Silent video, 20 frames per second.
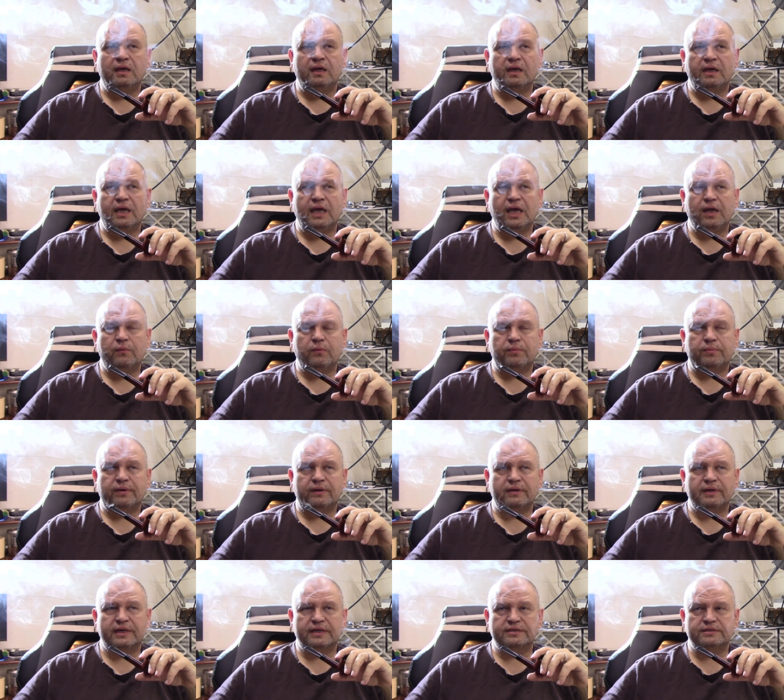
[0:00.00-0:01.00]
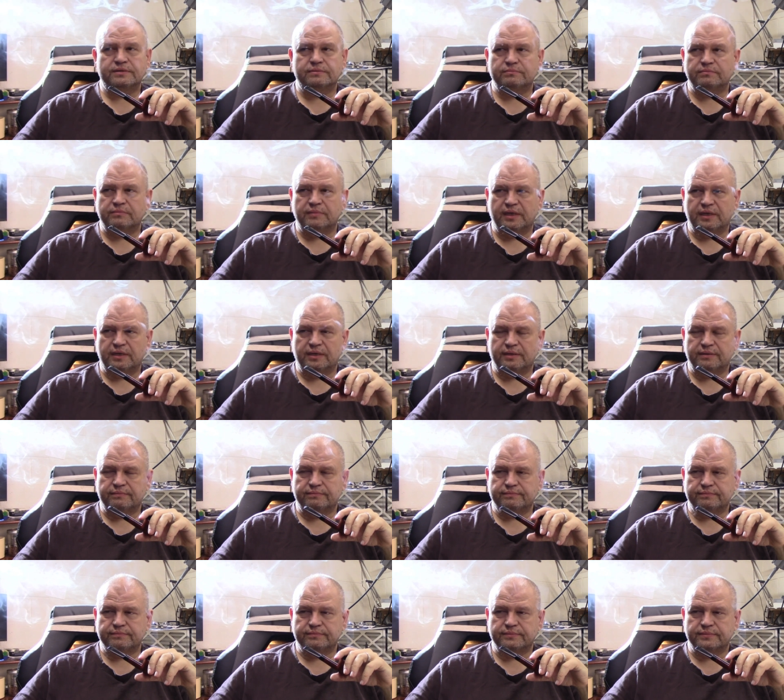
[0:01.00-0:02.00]
And we'll probably get some uh,
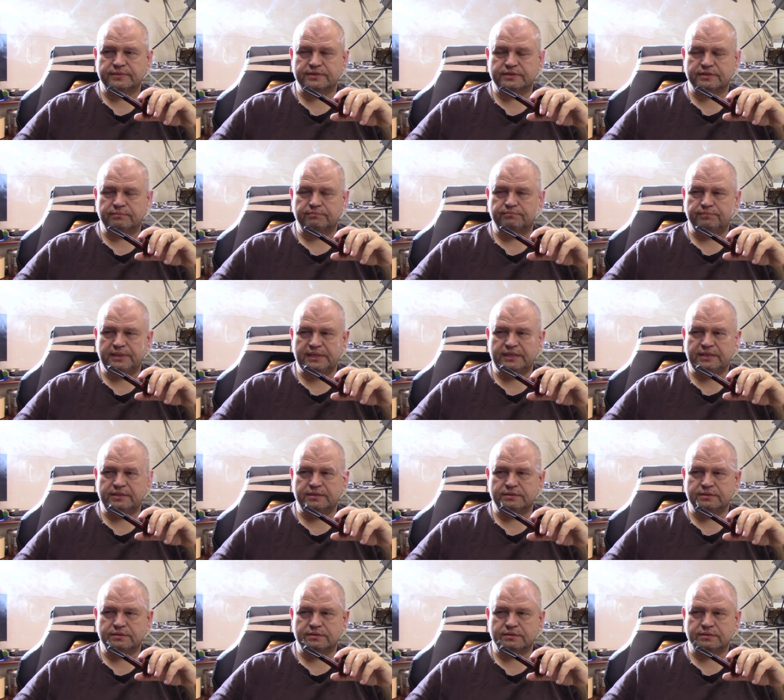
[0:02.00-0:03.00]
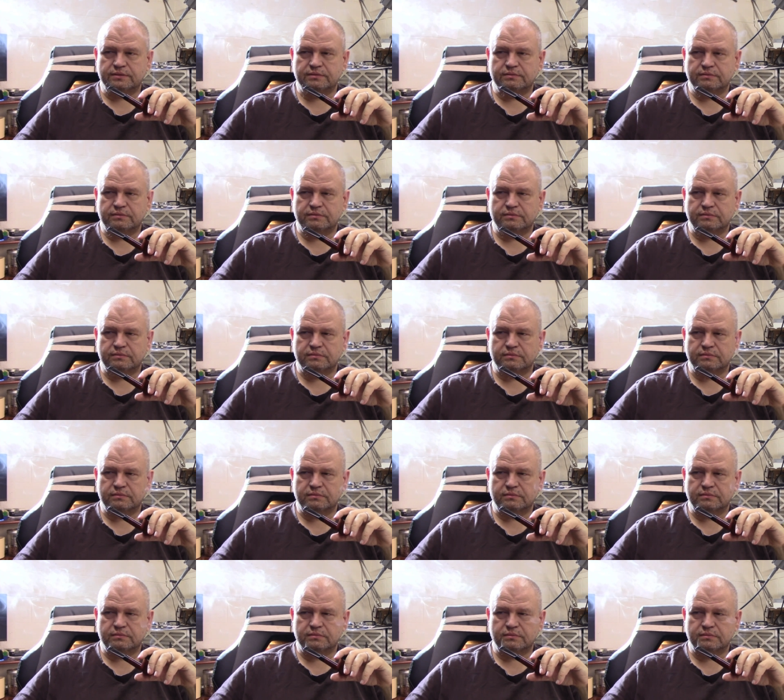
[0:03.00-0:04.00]
some beans.
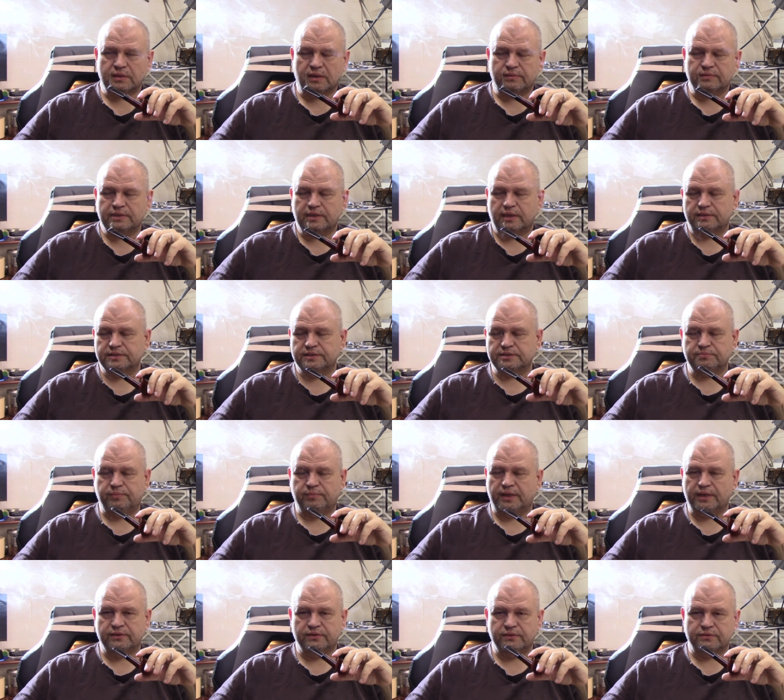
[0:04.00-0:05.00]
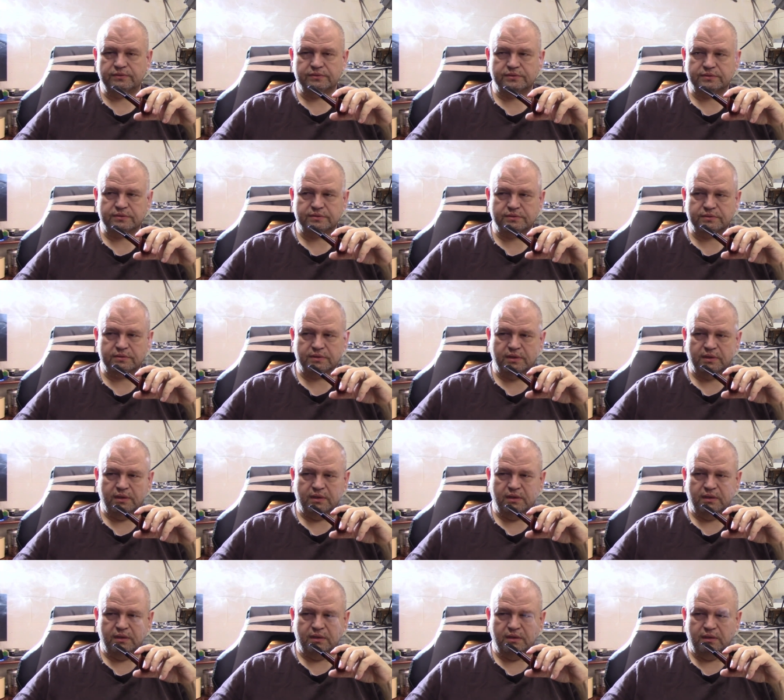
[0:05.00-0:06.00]
I'll, I'll just buy those,
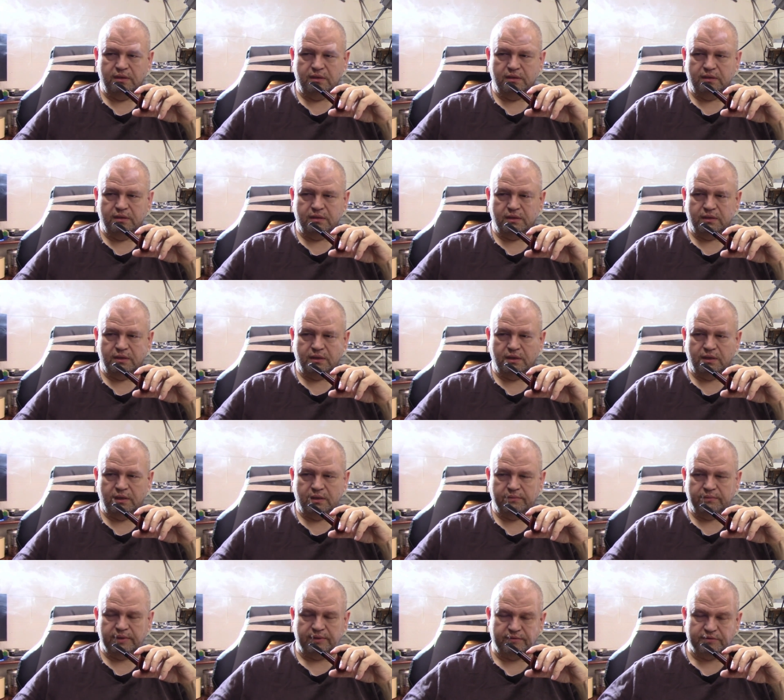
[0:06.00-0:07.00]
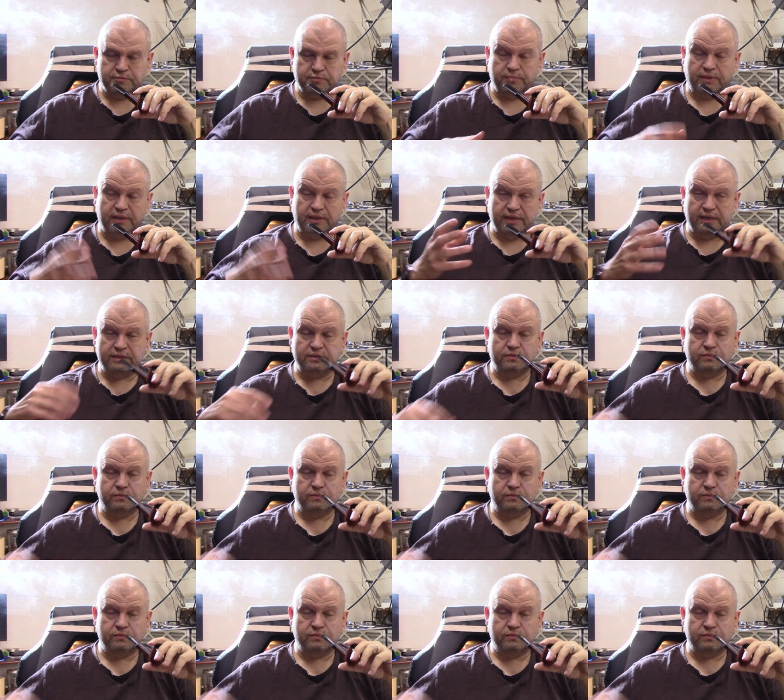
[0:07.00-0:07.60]
uh, you know, as plants